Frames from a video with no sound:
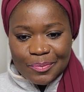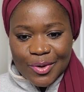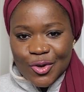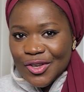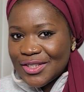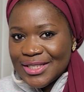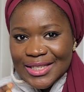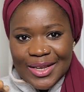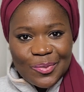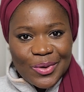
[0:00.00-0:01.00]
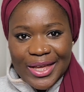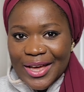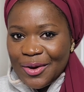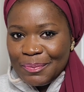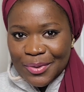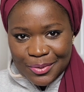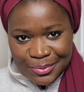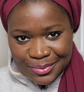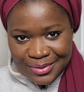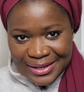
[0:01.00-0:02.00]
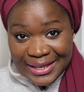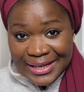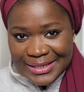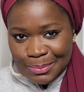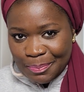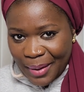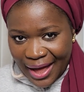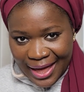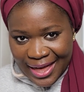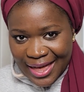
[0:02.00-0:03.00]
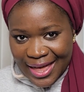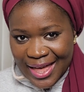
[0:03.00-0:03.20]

because they will help you get by